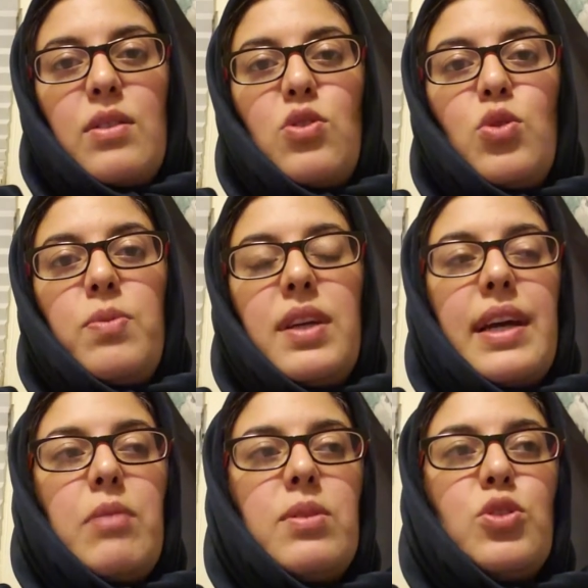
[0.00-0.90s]
to be
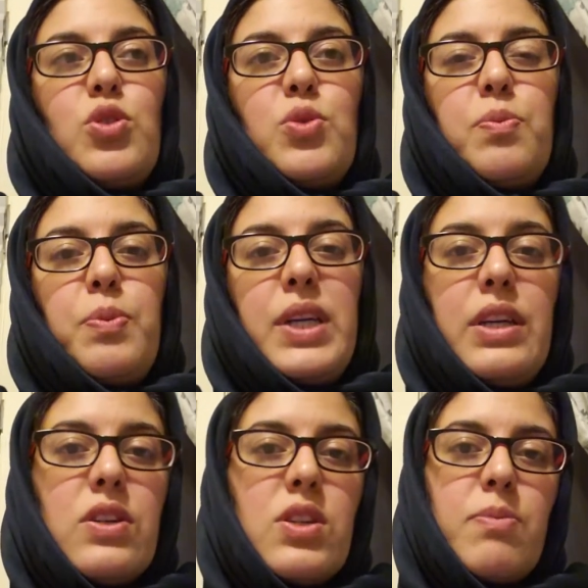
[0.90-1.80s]
able to
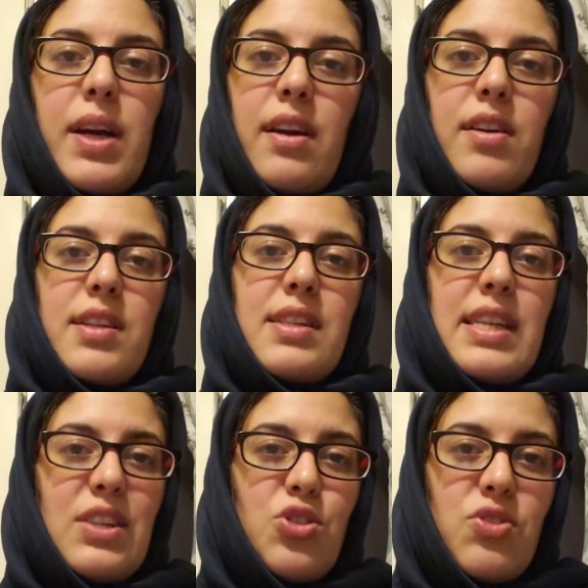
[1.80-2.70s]
pierce my heart
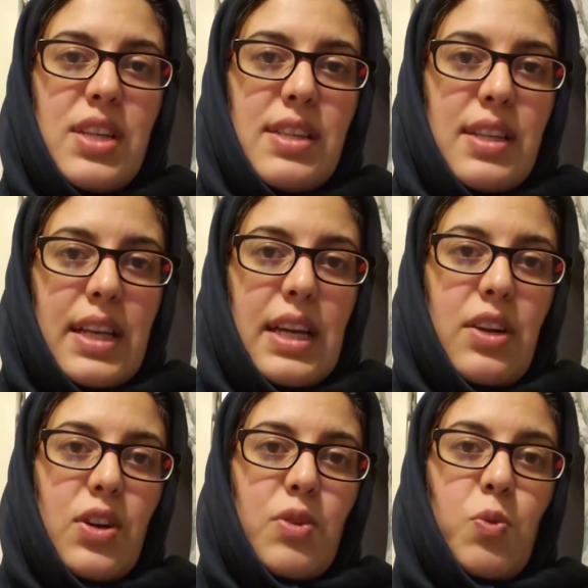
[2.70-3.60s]
centuries
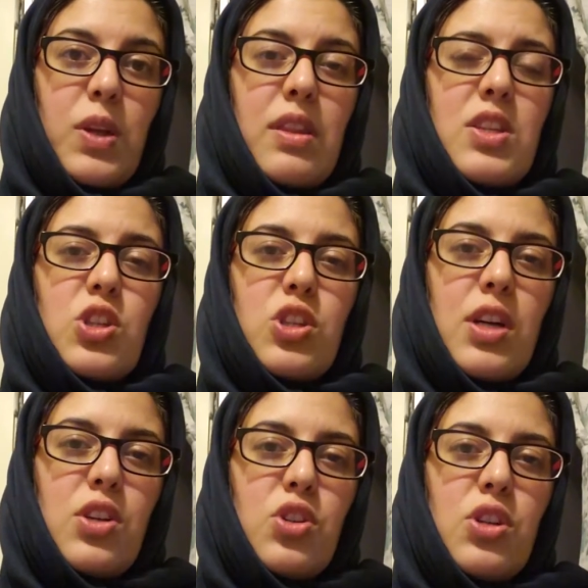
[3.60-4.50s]
later with
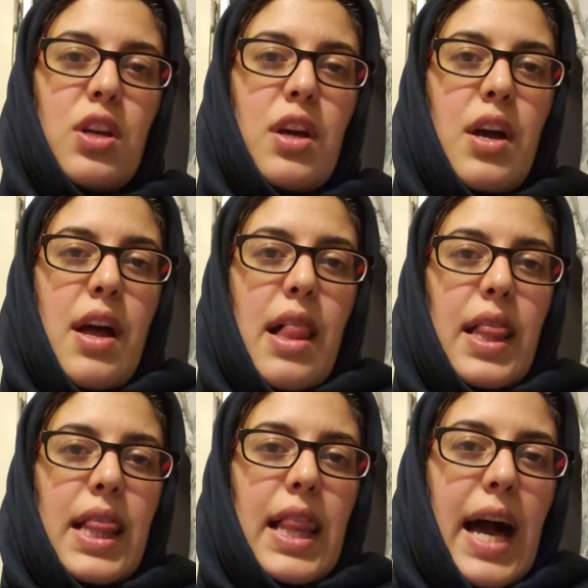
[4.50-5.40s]
such
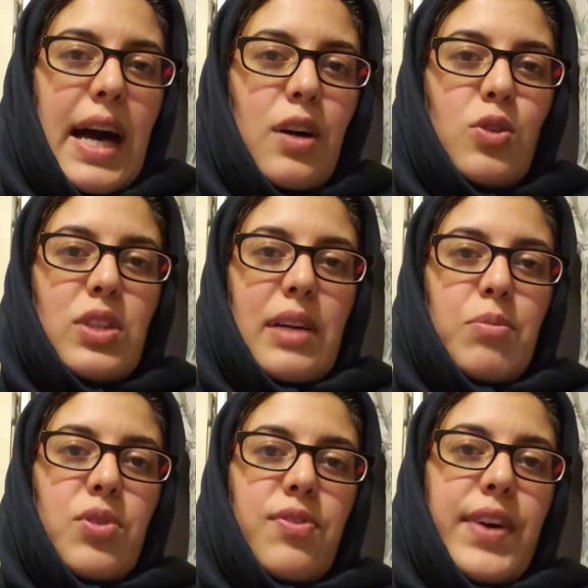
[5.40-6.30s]
loud and
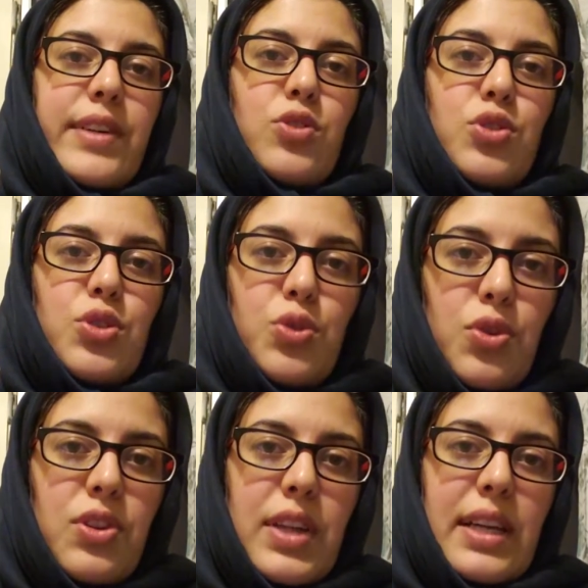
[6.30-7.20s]
profound
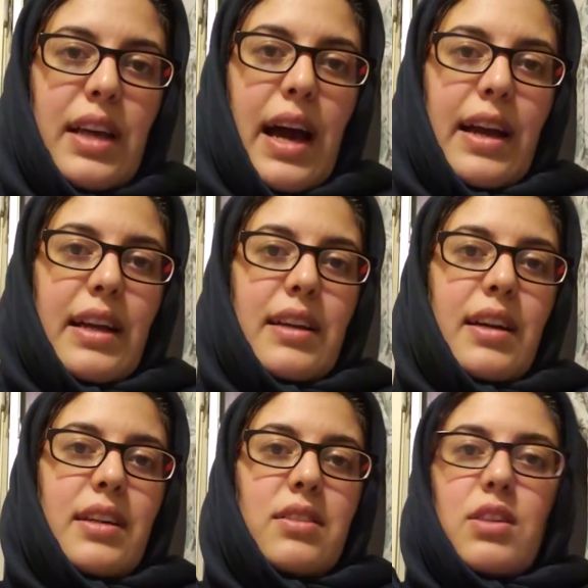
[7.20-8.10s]
truth that I
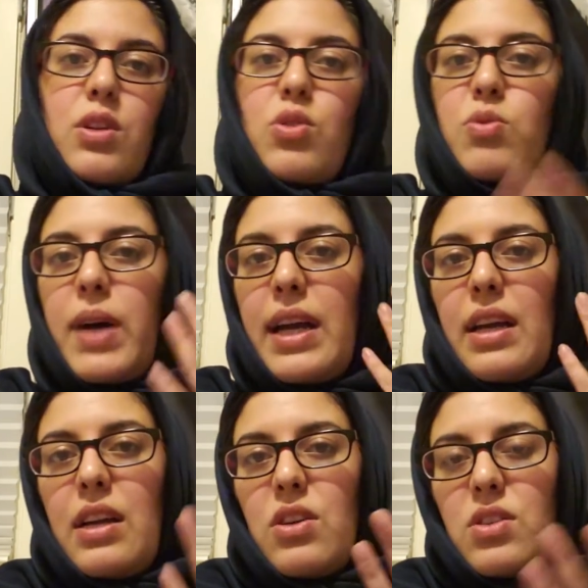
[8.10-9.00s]
cannot close my
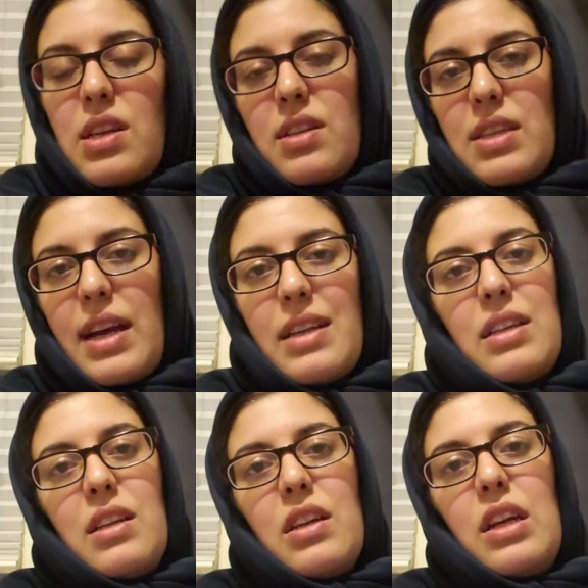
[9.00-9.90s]
ears and say I
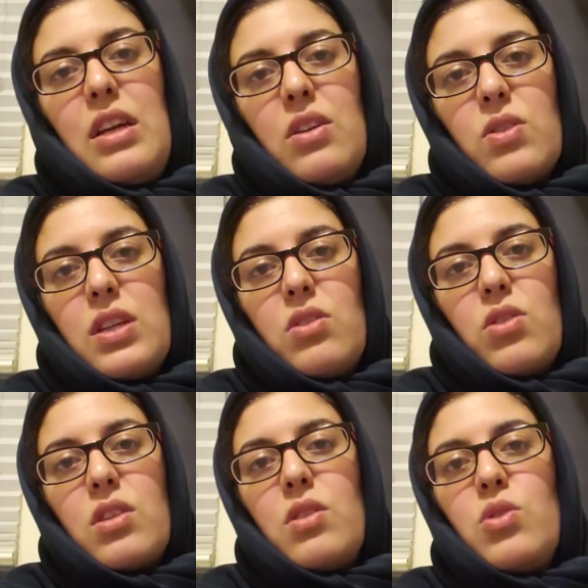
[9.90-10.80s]
didn't hear it,
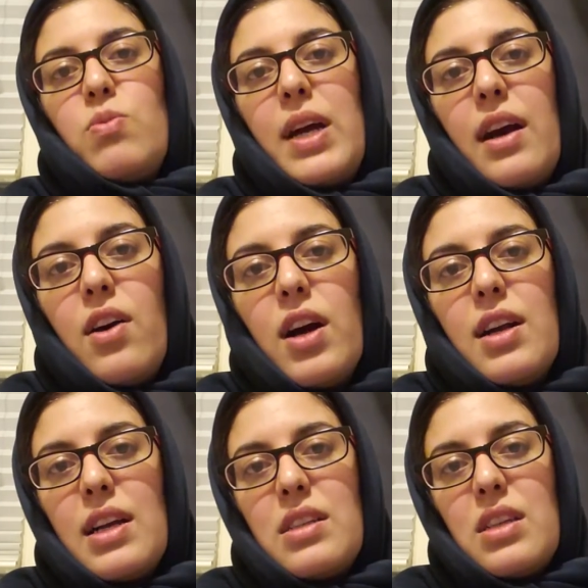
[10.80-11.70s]
or close my
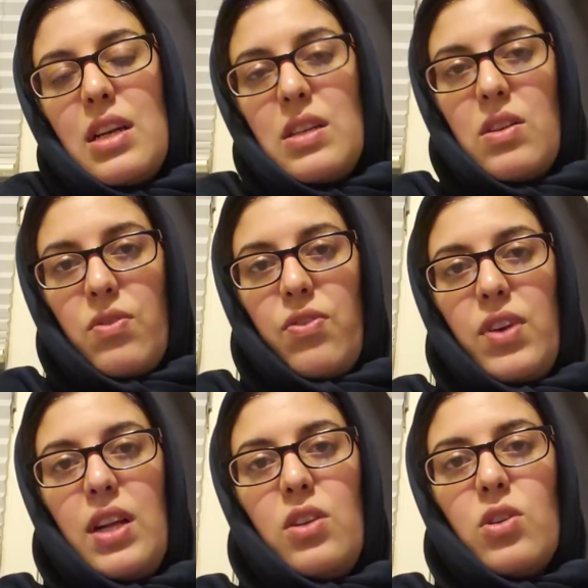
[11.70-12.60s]
heart and say I didn't
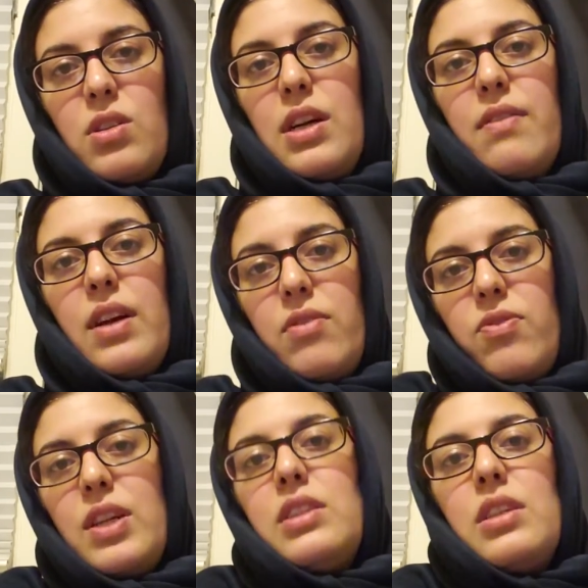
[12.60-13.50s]
feel your love? I
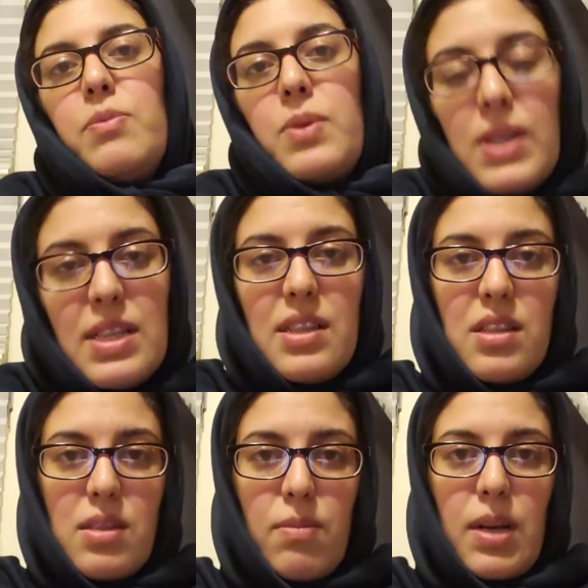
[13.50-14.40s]
felt their
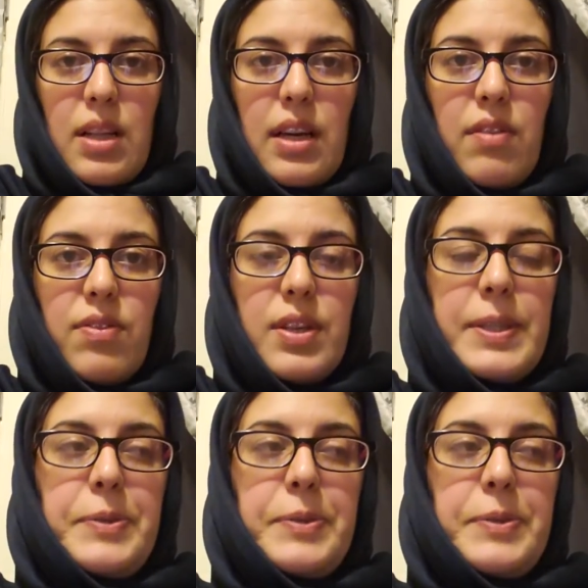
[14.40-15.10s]
presence in my life.